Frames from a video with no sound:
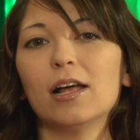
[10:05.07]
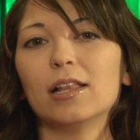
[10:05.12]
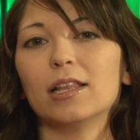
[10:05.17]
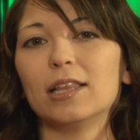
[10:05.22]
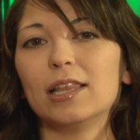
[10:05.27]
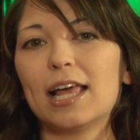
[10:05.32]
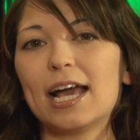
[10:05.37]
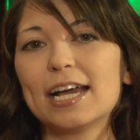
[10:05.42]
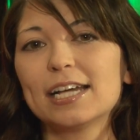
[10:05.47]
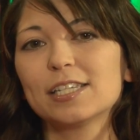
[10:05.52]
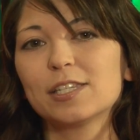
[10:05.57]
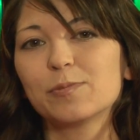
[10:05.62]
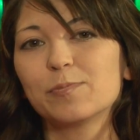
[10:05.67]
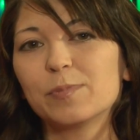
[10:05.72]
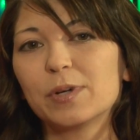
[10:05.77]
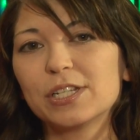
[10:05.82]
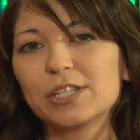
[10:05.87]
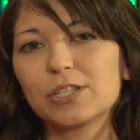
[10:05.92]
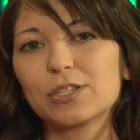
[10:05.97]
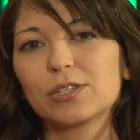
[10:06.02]
Last
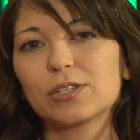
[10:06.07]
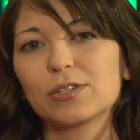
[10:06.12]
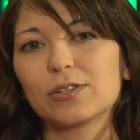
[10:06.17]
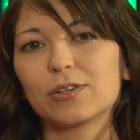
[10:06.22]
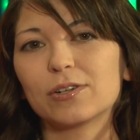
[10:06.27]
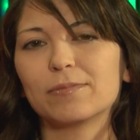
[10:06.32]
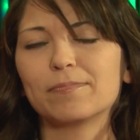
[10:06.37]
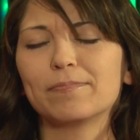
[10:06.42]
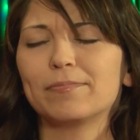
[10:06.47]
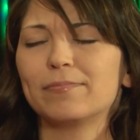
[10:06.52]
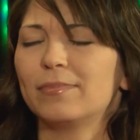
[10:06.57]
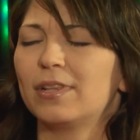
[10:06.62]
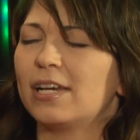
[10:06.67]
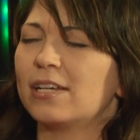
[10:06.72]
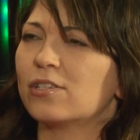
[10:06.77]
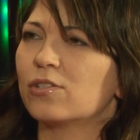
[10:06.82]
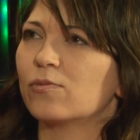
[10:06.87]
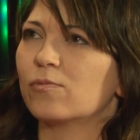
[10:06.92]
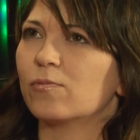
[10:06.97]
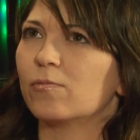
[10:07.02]
month's, or
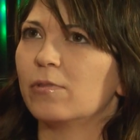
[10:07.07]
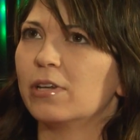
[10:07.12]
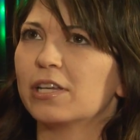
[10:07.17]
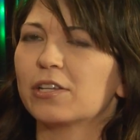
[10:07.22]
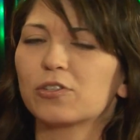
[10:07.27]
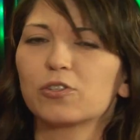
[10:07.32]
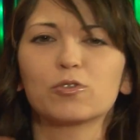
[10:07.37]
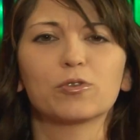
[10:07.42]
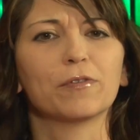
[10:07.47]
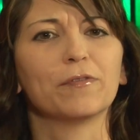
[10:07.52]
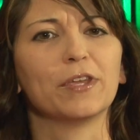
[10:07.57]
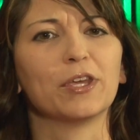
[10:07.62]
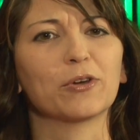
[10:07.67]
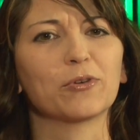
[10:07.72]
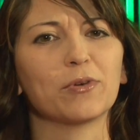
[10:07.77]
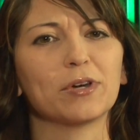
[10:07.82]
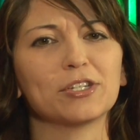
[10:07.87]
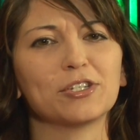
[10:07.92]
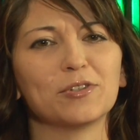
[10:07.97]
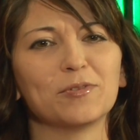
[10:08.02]
last week's trivia
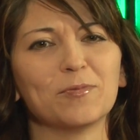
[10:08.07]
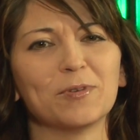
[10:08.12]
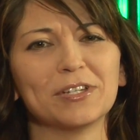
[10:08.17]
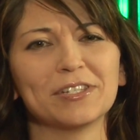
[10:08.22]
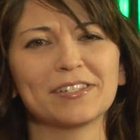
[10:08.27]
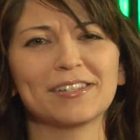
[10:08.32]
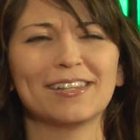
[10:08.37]
question was